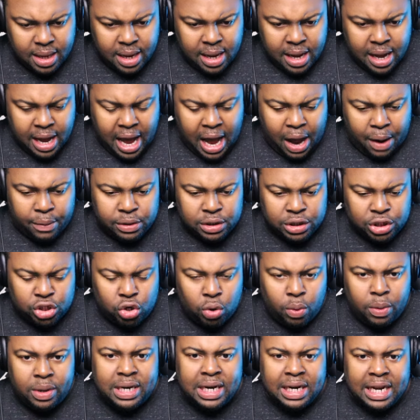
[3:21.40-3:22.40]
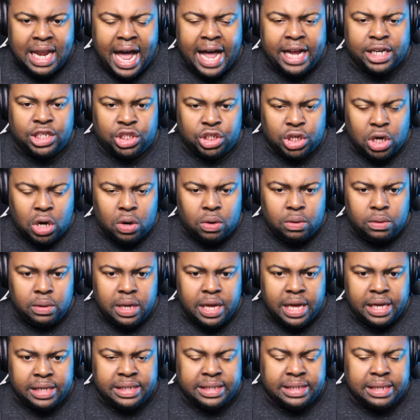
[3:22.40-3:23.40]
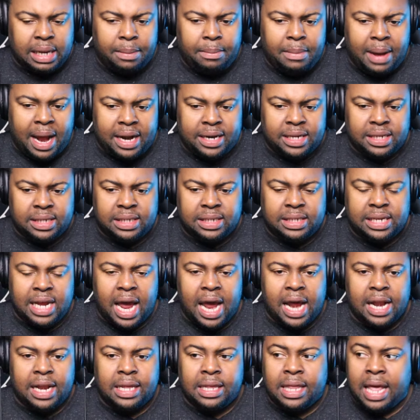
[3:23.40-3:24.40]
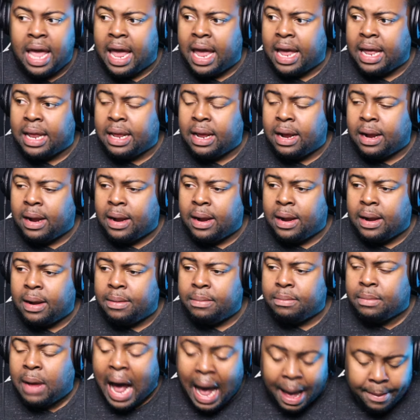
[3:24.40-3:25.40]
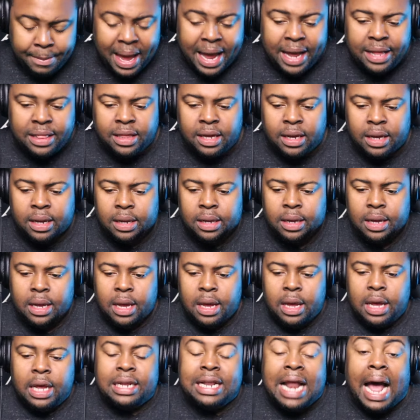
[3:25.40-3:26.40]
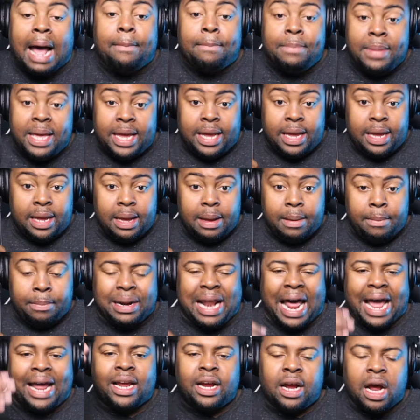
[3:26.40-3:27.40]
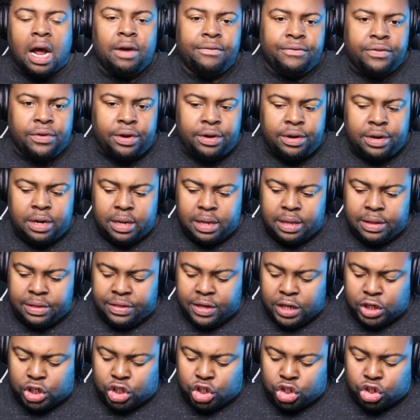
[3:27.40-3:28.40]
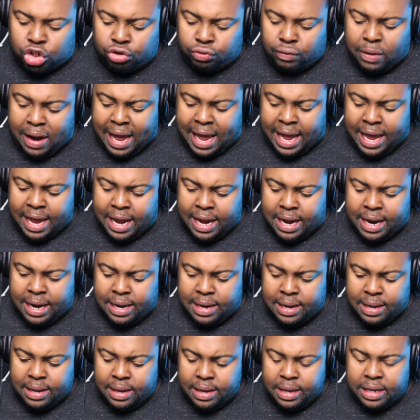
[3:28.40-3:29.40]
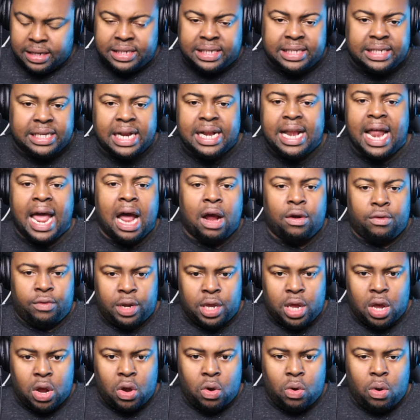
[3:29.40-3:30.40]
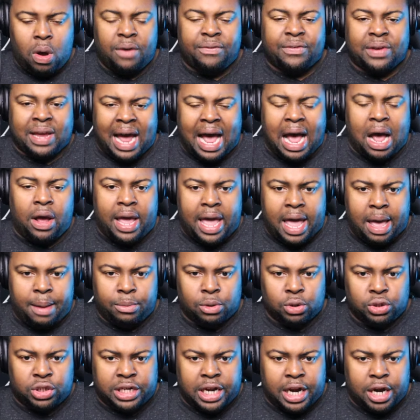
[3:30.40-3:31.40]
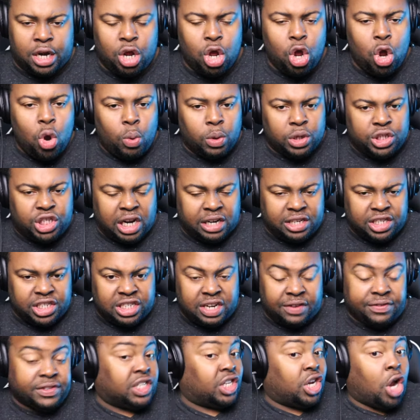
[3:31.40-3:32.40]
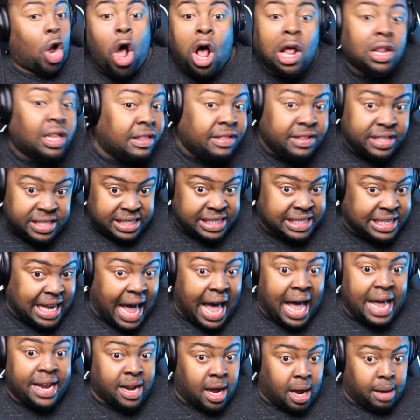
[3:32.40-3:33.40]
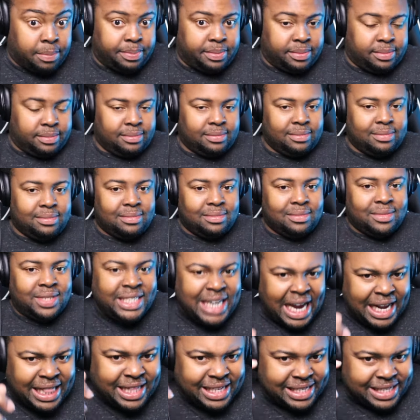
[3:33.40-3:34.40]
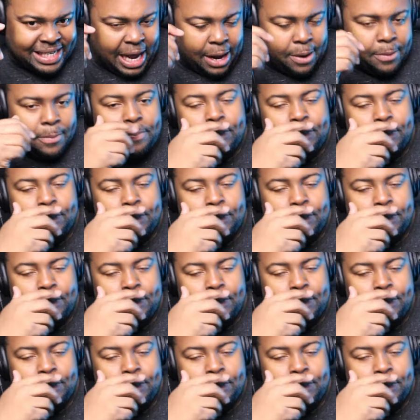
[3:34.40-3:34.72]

the last show, and somebody said that I covered the trade scenario of Kyle Hamilton with Justin Jefferson. All of this is tied up. Check this out.